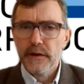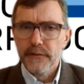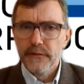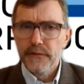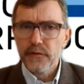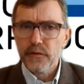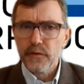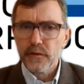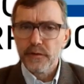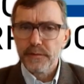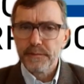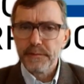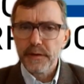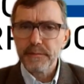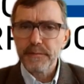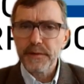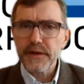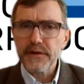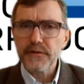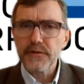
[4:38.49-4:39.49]
for
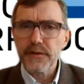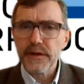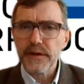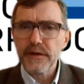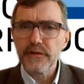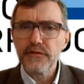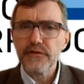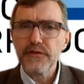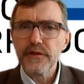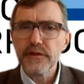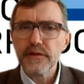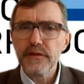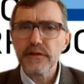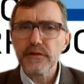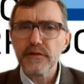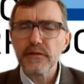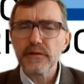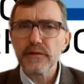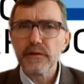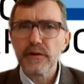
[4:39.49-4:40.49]
better
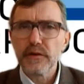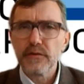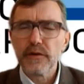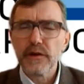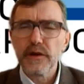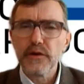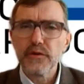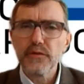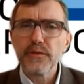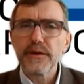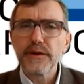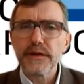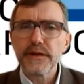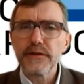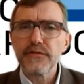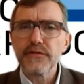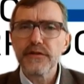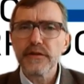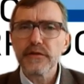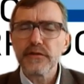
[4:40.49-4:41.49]
energy, lower
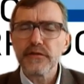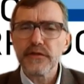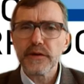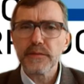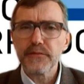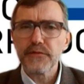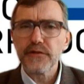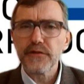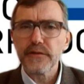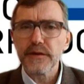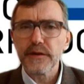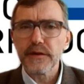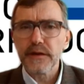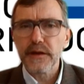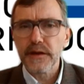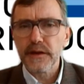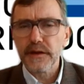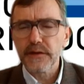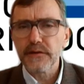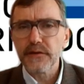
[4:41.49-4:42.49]
energy consumption,
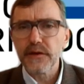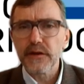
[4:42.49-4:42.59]
uh,